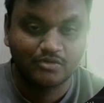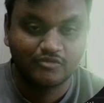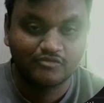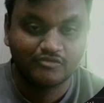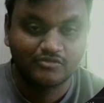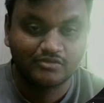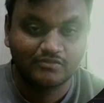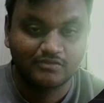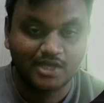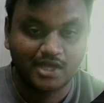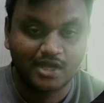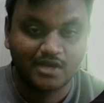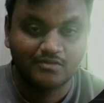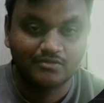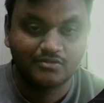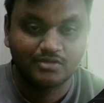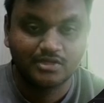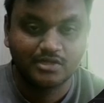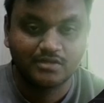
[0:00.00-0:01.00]
post, we
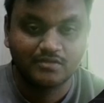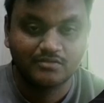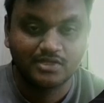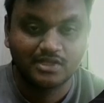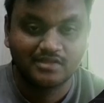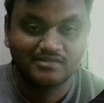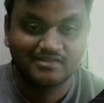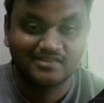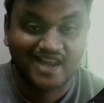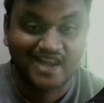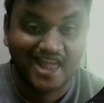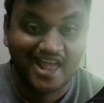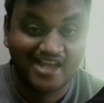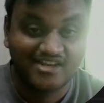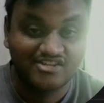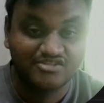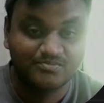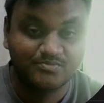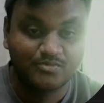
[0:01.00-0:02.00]
have to give the
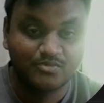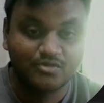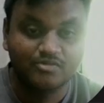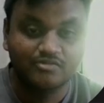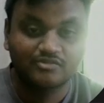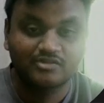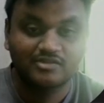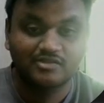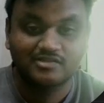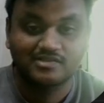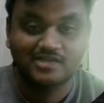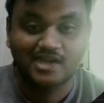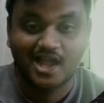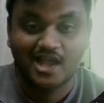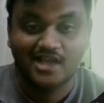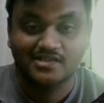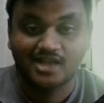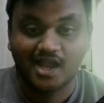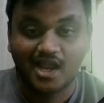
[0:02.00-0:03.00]
slash post
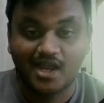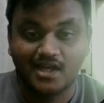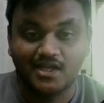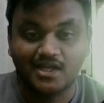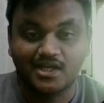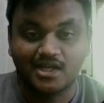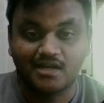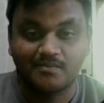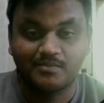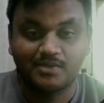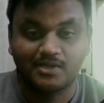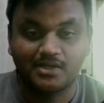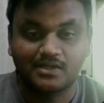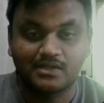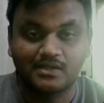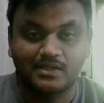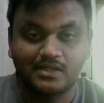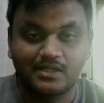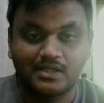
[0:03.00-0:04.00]
slash ID
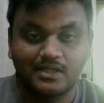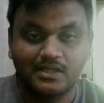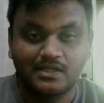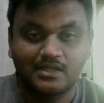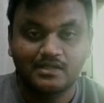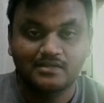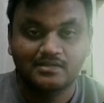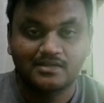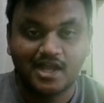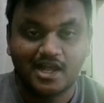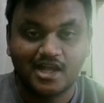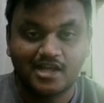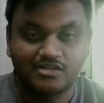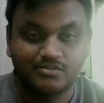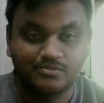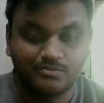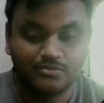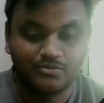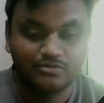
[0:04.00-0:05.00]
number,
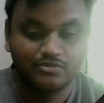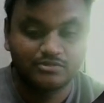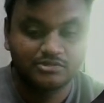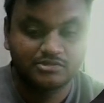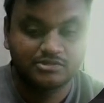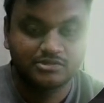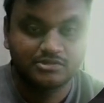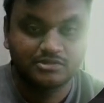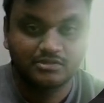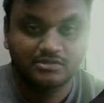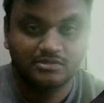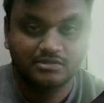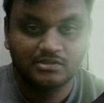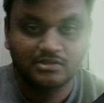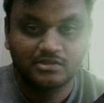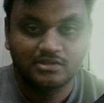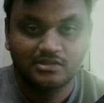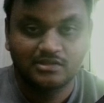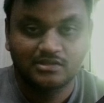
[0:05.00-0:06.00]
slash post
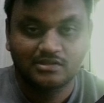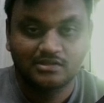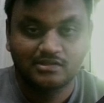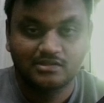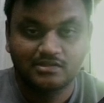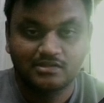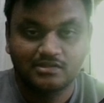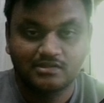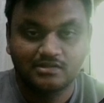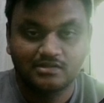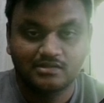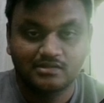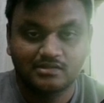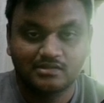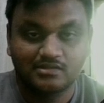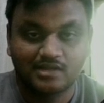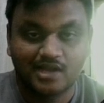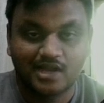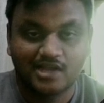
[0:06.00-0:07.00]

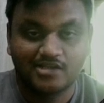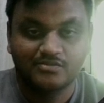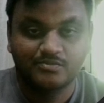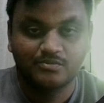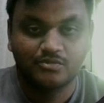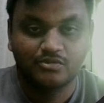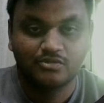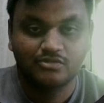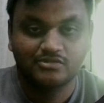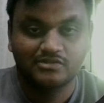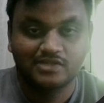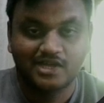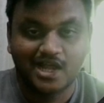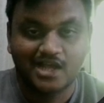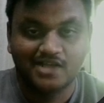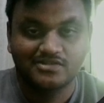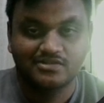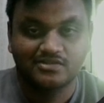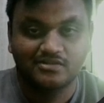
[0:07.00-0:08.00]

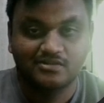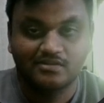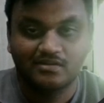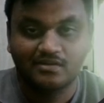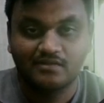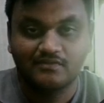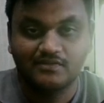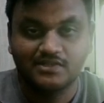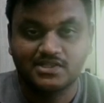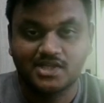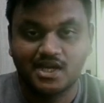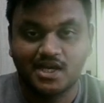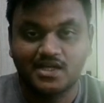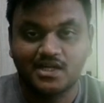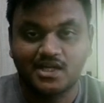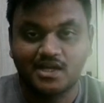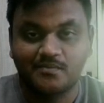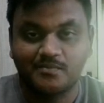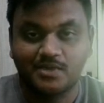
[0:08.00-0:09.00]
slash which
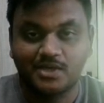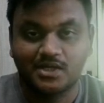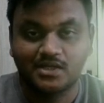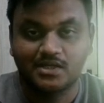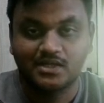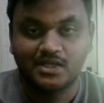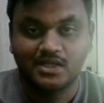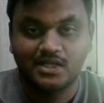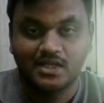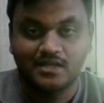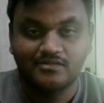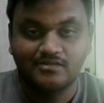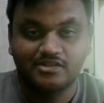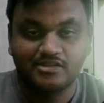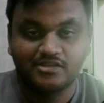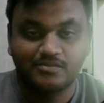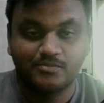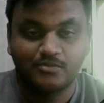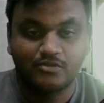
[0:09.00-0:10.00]
ID number,
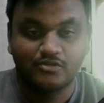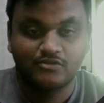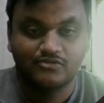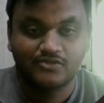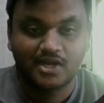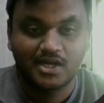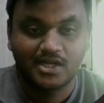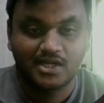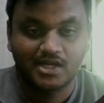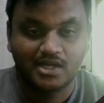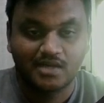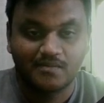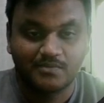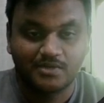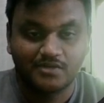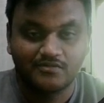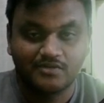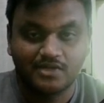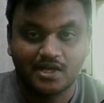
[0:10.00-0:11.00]
this post ID
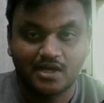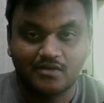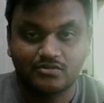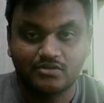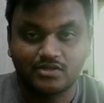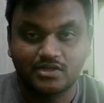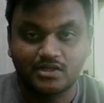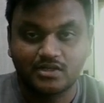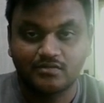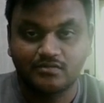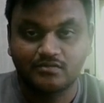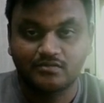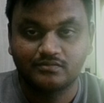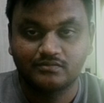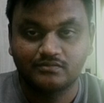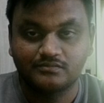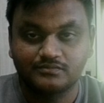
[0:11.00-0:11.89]
number we have to give